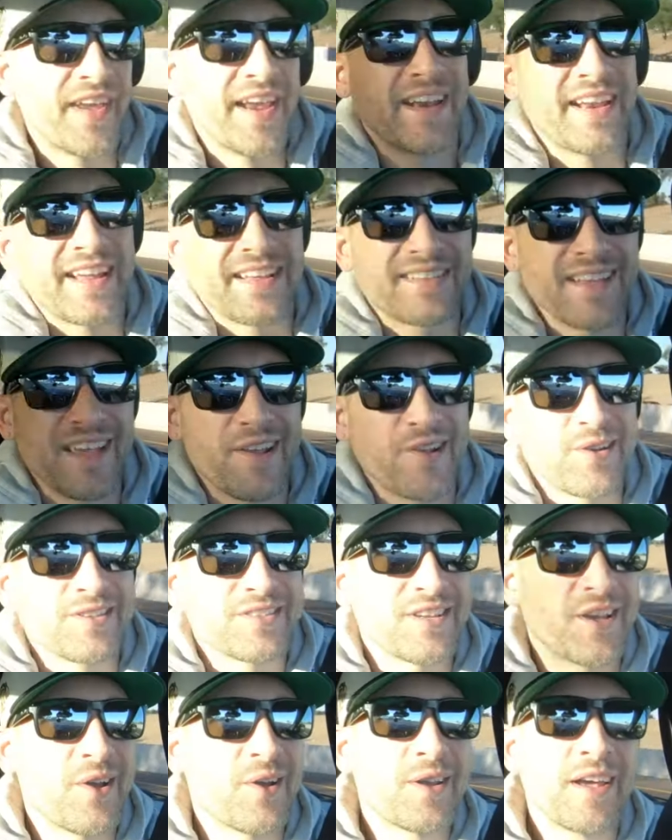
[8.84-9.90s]
Phoenix,
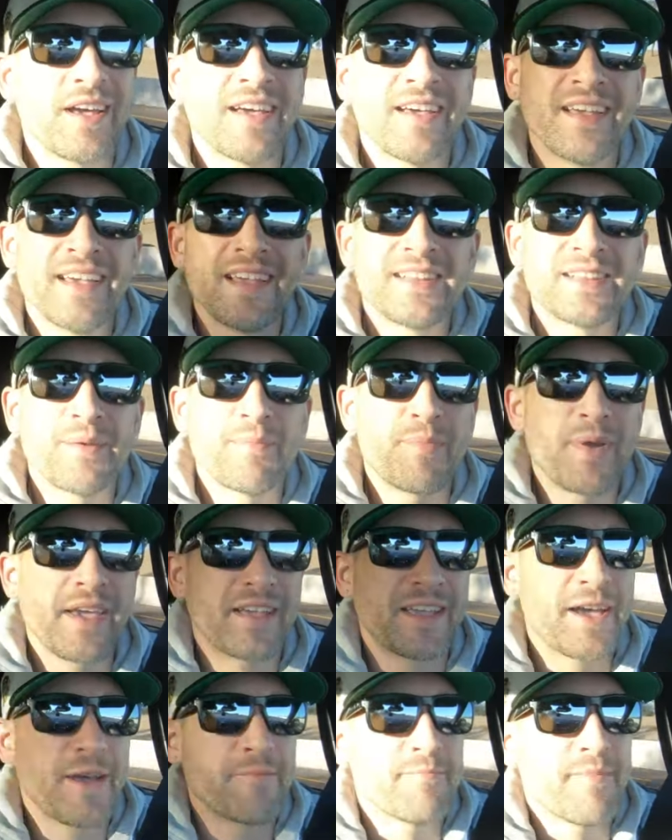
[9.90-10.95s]
Arizona, to
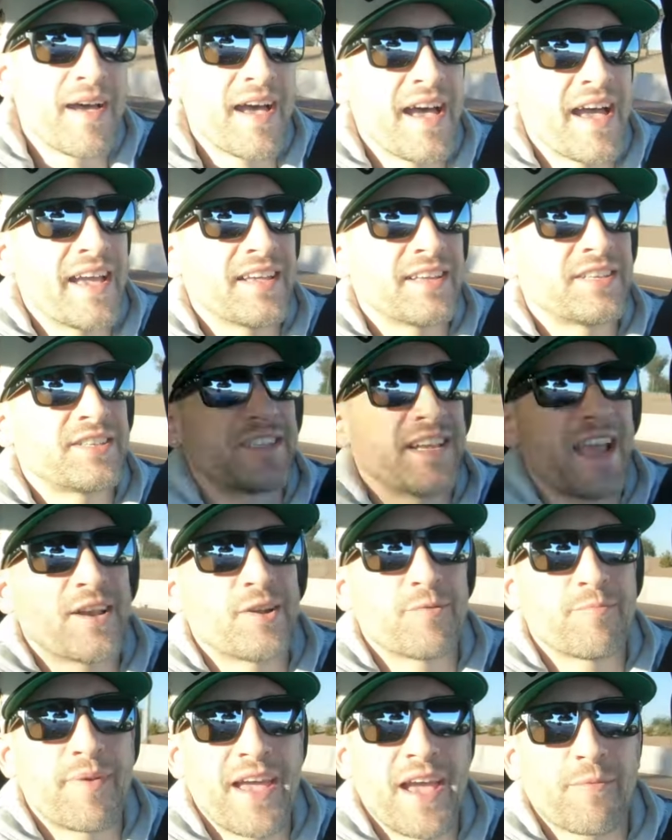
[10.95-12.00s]
pick up my
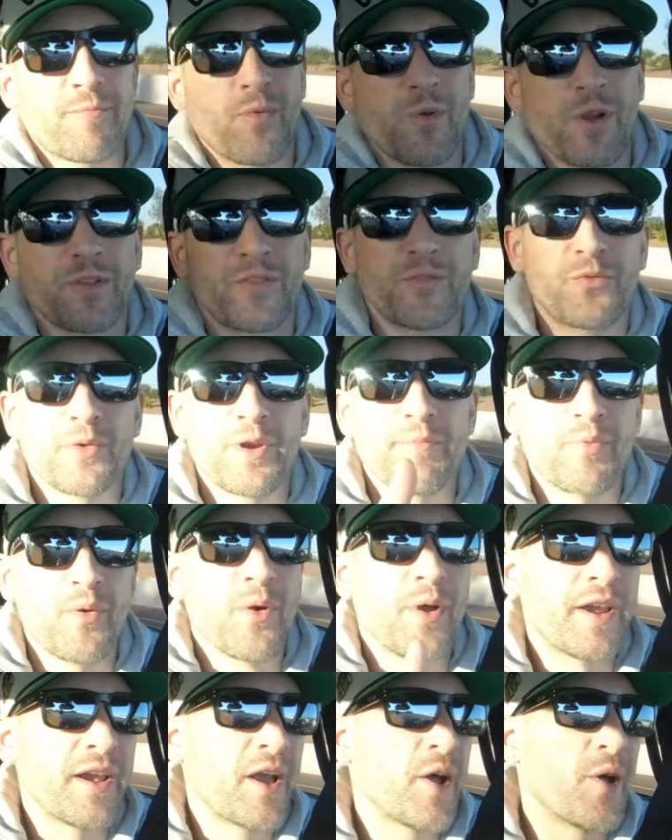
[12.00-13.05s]
shattered backboard
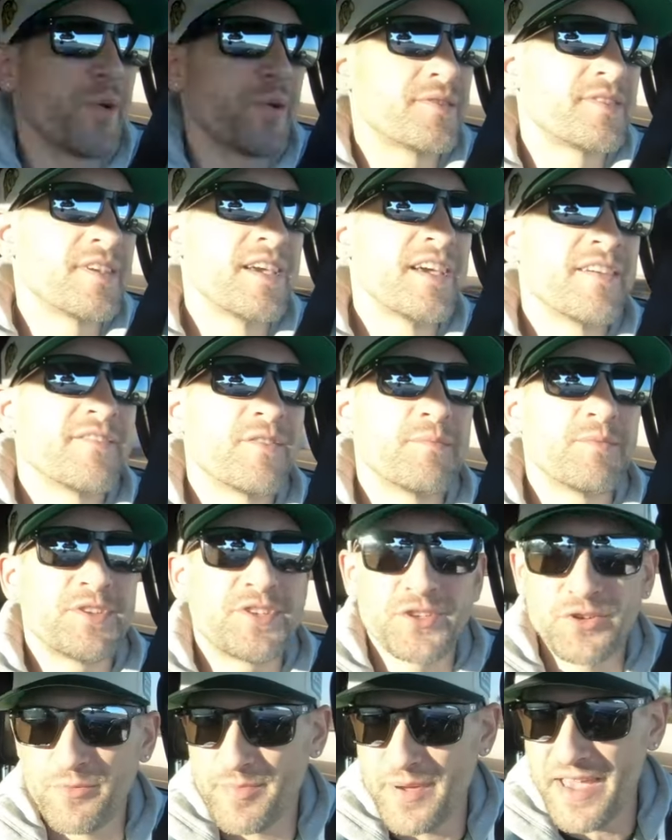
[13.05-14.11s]
3.0s from
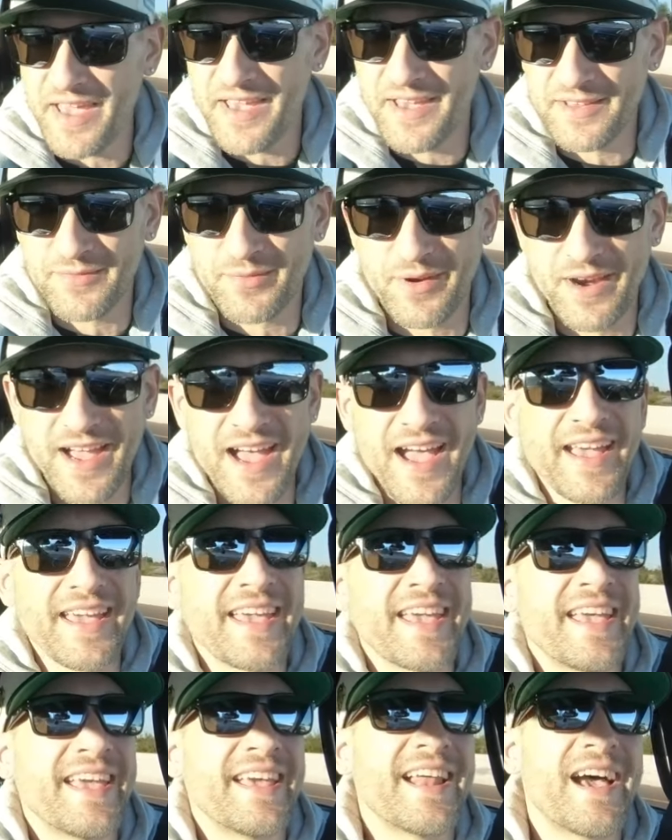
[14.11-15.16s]
Shoe Palace, where I
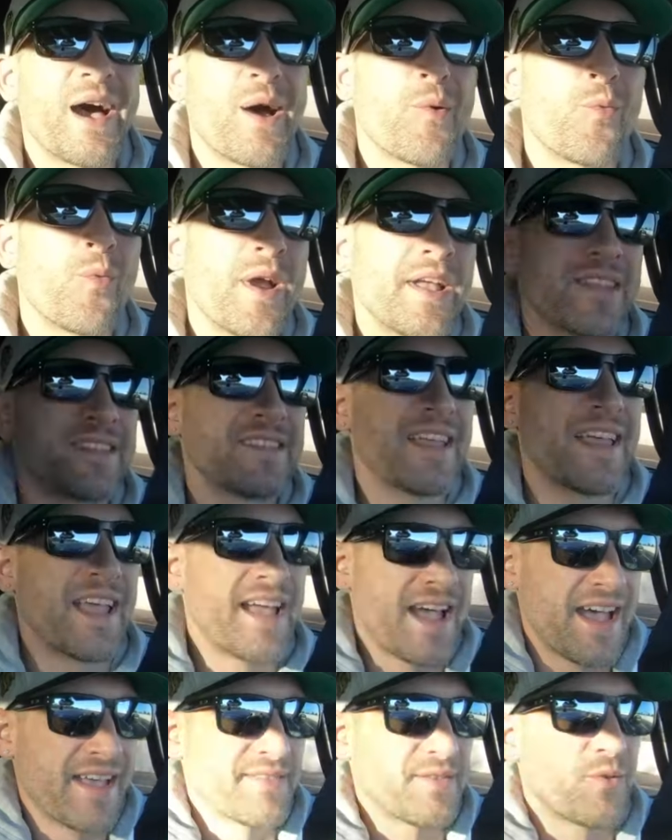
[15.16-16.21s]
hit on Wednesday
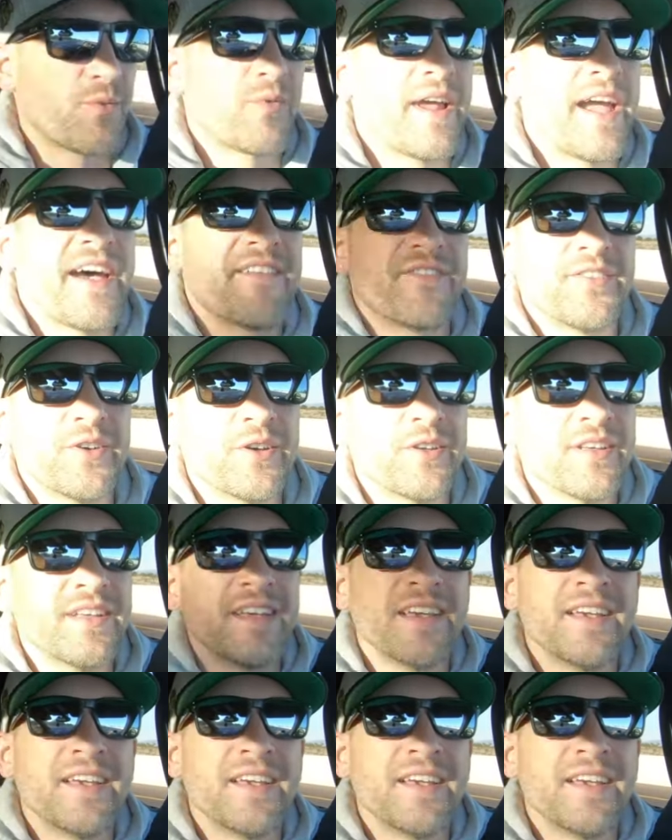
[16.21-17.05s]
on the raffle.